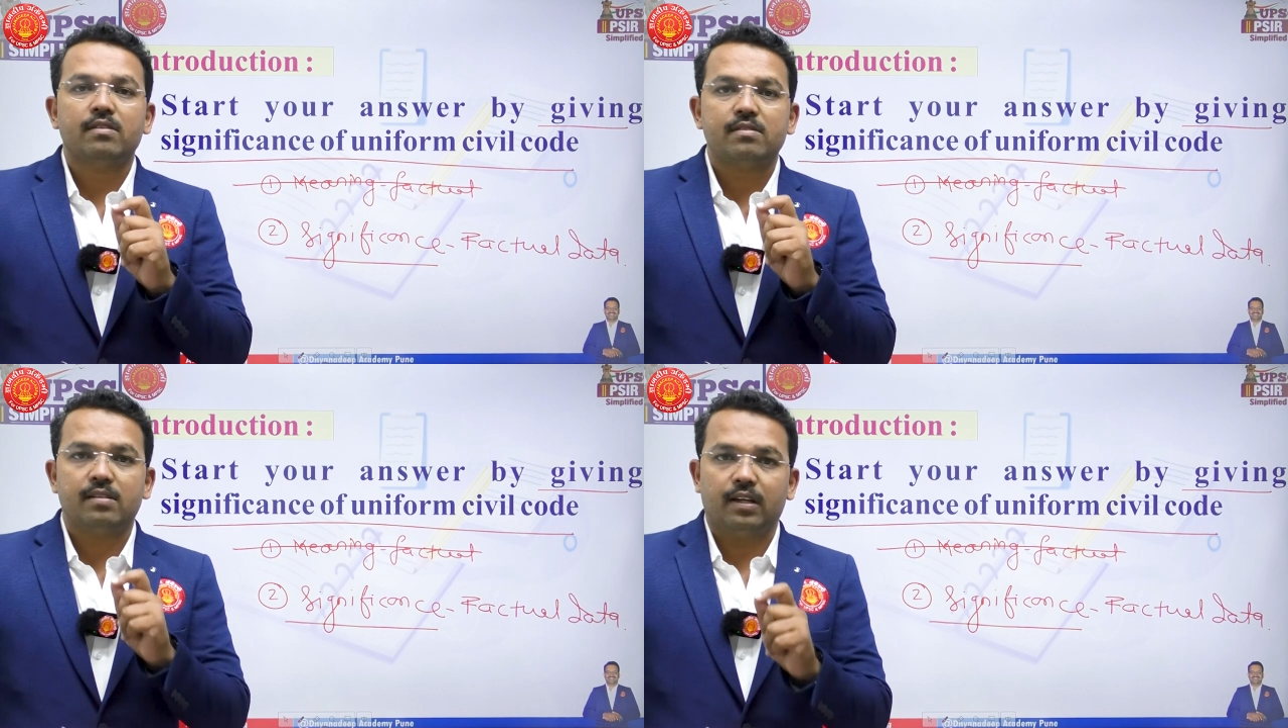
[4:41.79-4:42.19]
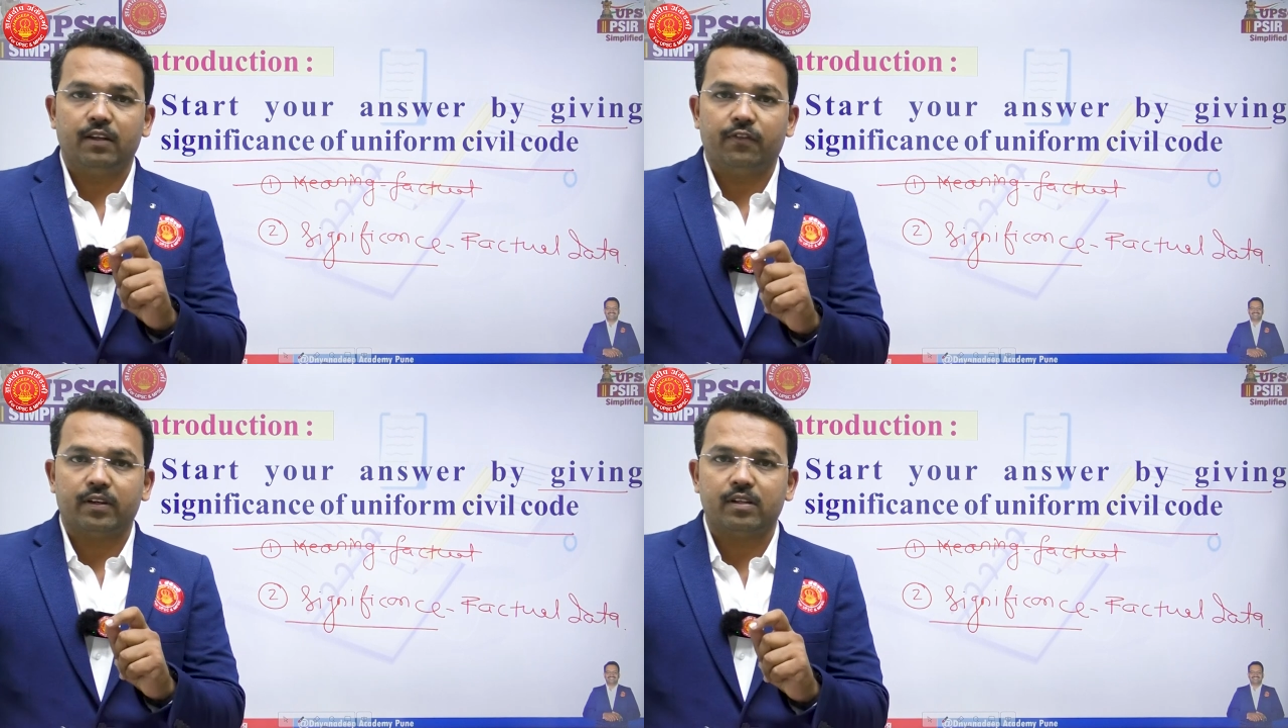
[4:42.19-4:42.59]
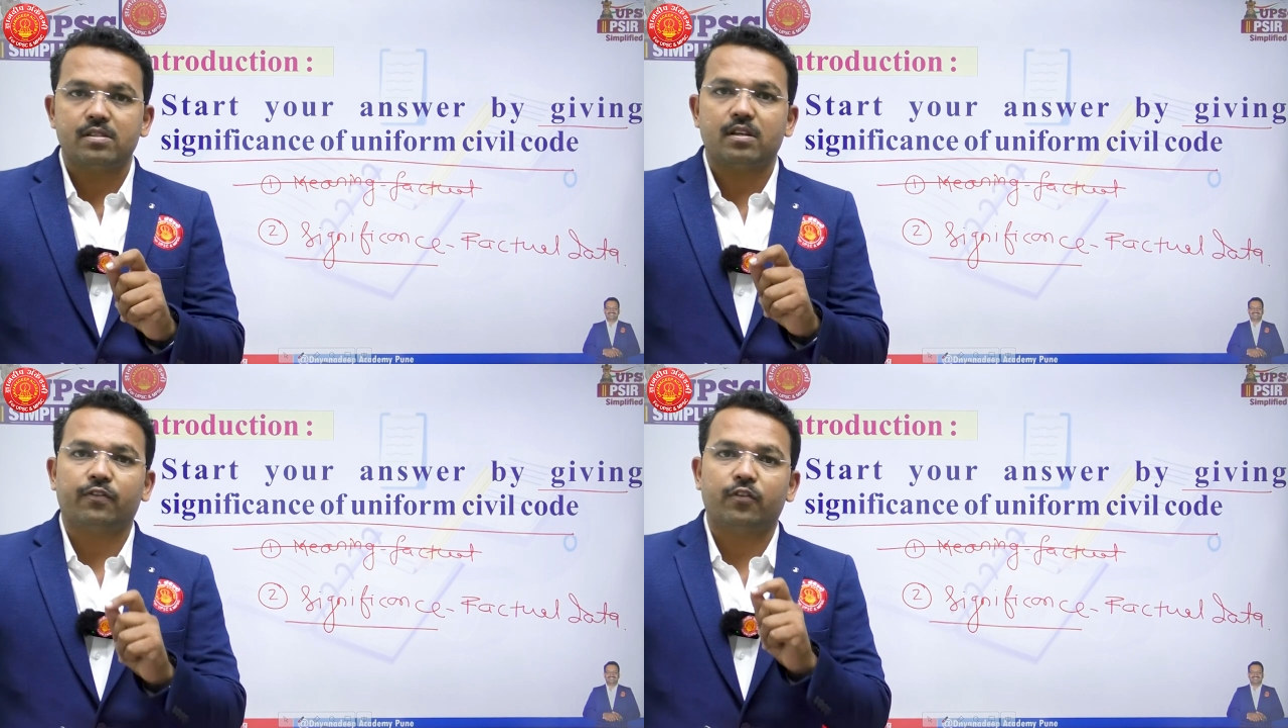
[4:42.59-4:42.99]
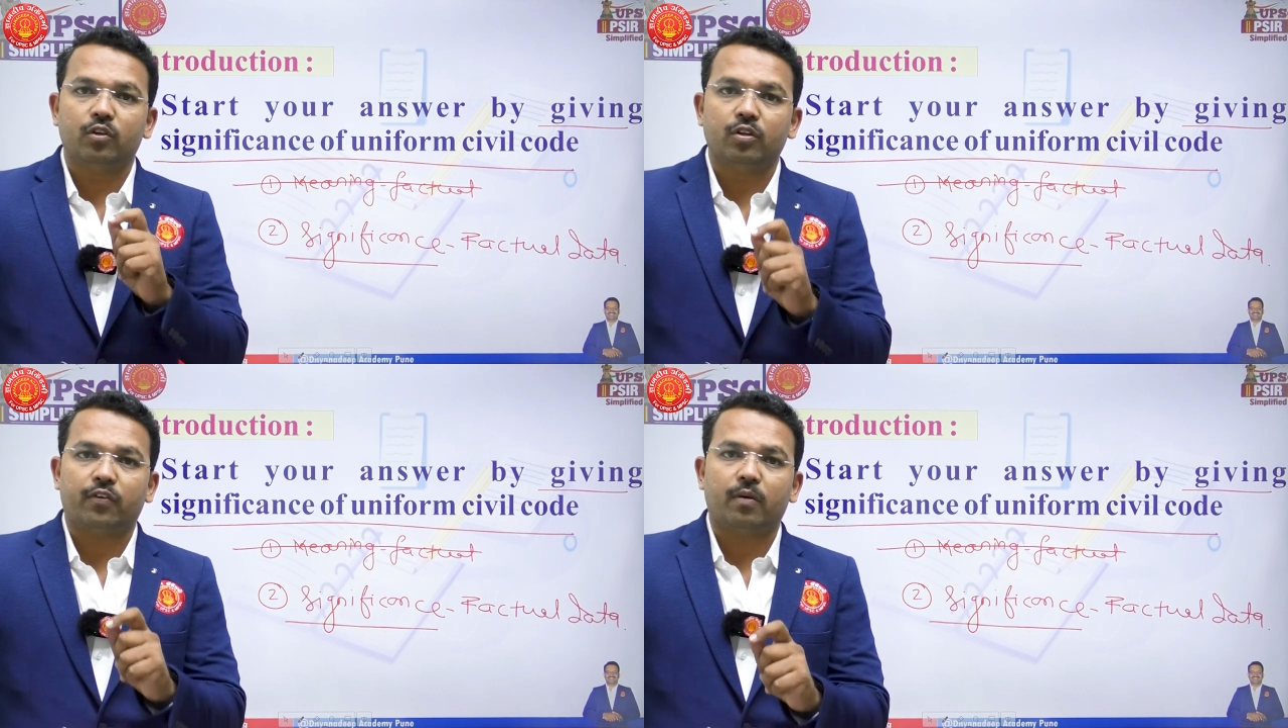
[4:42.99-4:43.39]
significance of
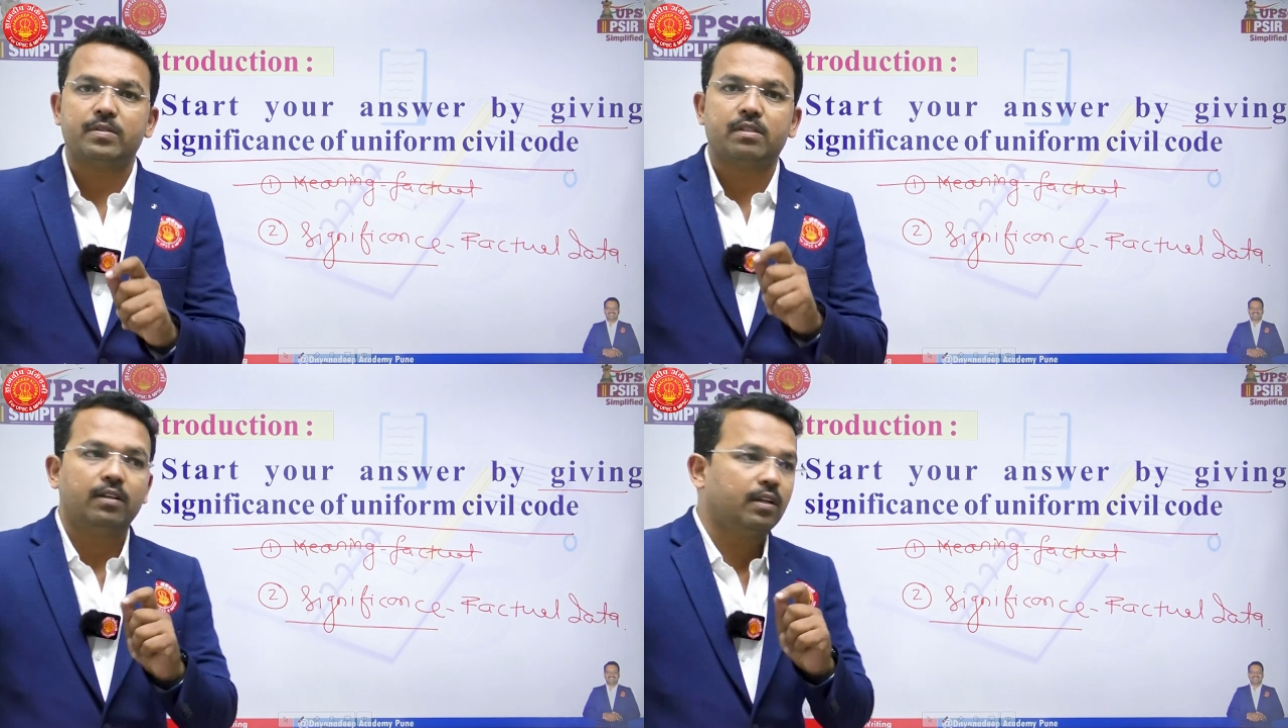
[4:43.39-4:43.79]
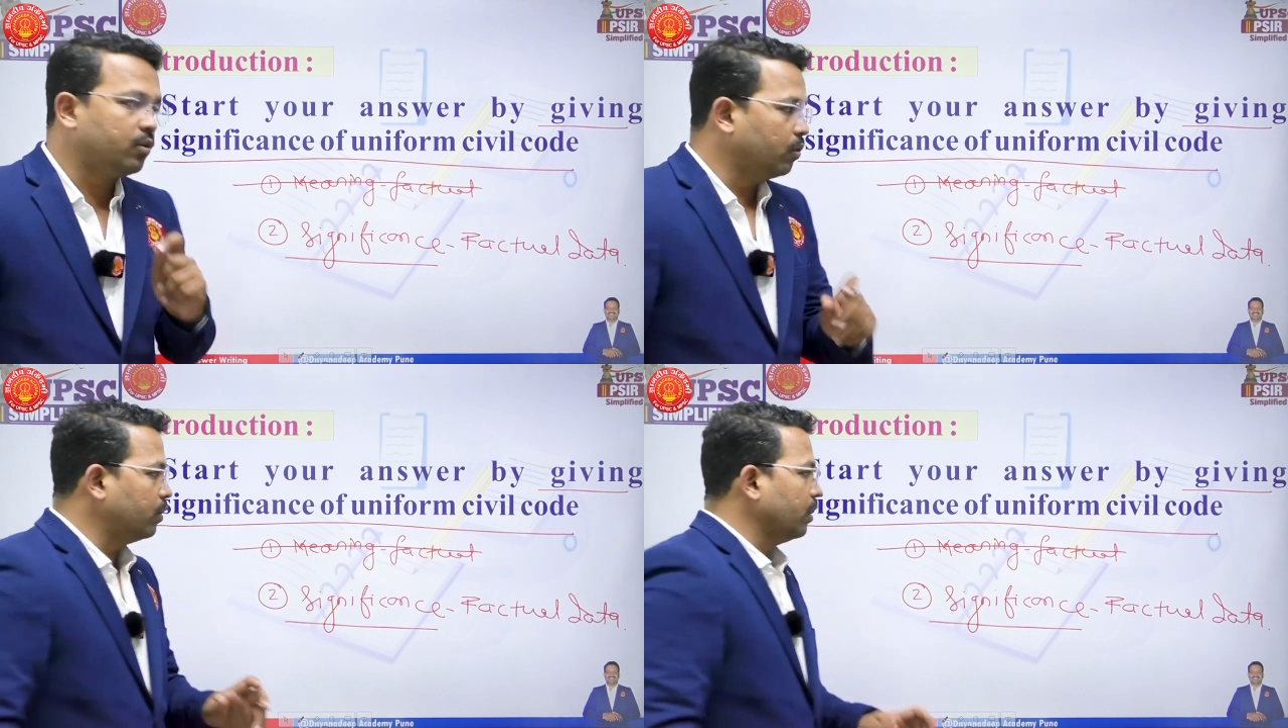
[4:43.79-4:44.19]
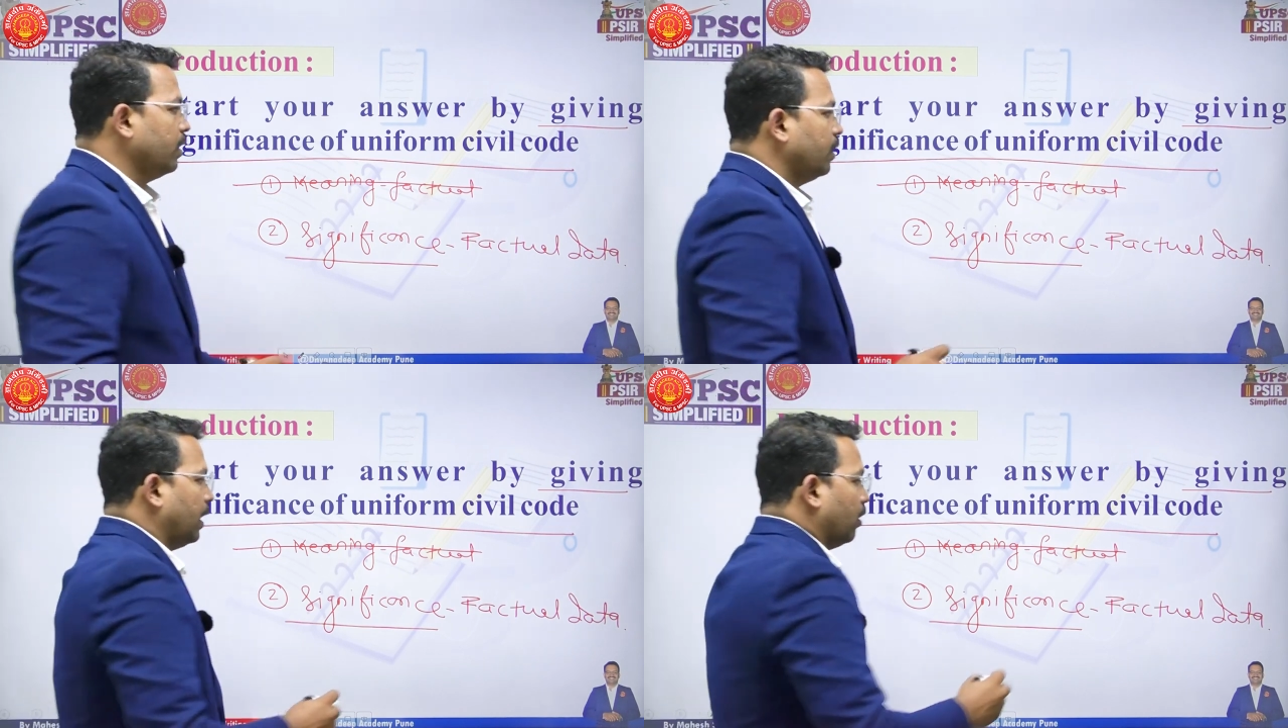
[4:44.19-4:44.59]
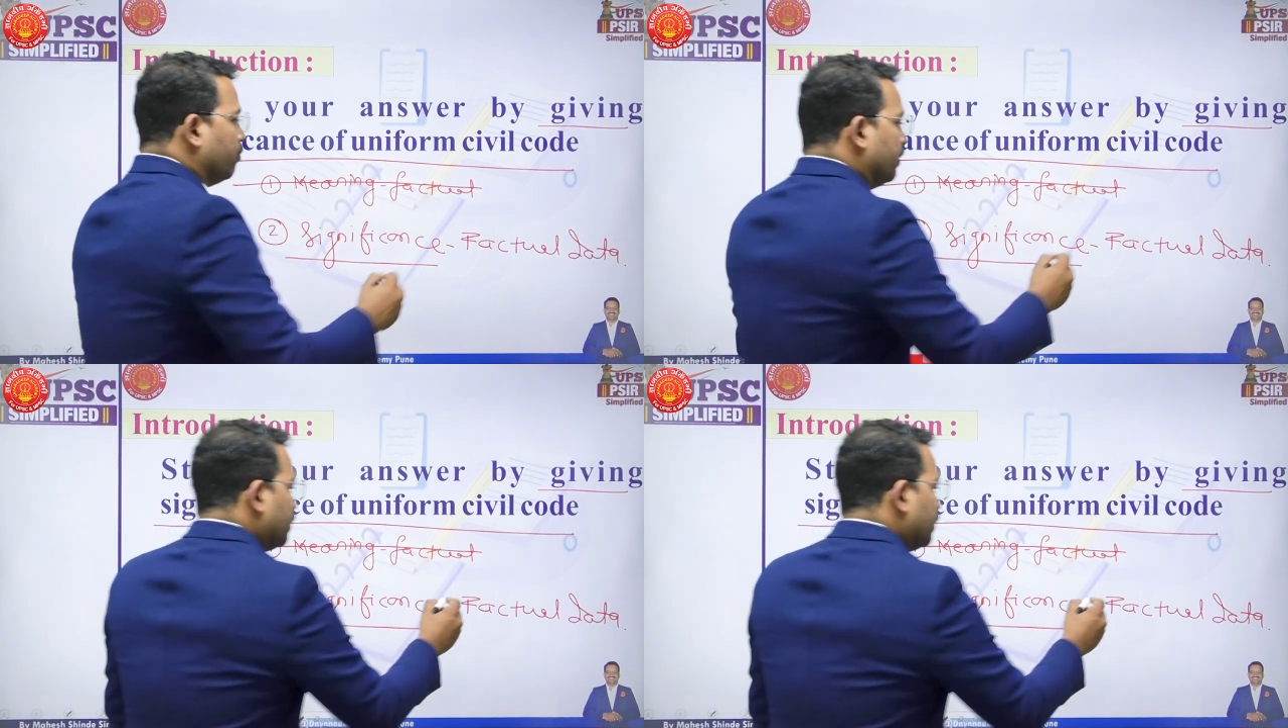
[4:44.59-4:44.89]
uniform civil code along